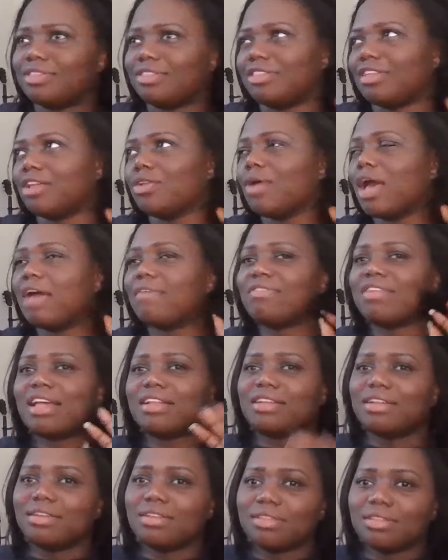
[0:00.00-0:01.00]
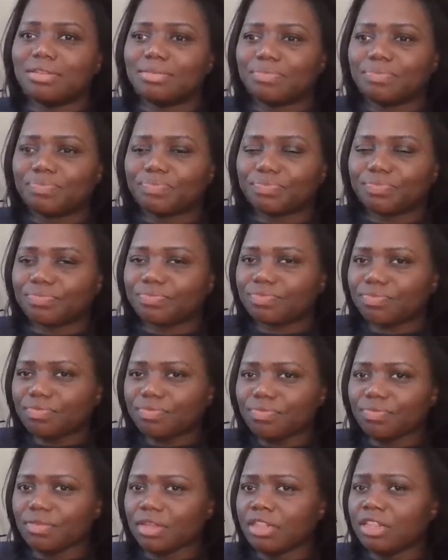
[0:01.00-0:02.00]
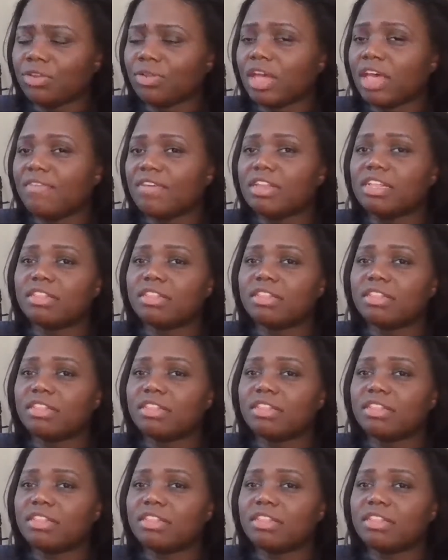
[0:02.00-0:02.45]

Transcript: don't have an identity. They don't have